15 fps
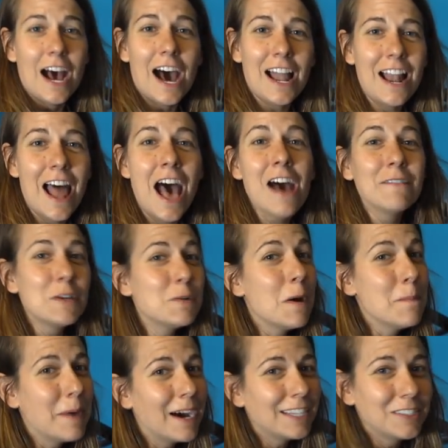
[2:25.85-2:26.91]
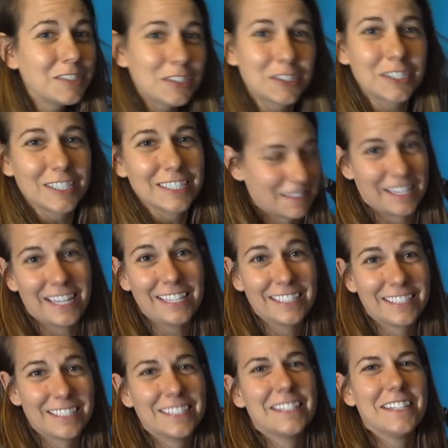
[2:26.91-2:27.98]
I love you a bunch.
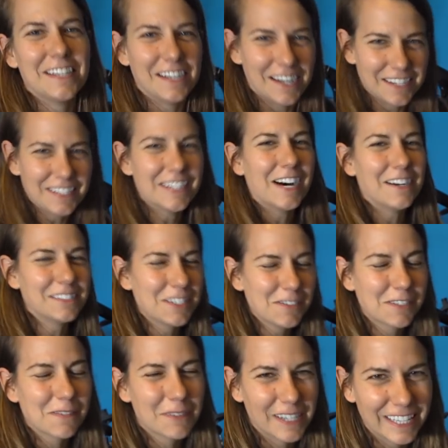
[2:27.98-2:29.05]
I'll do some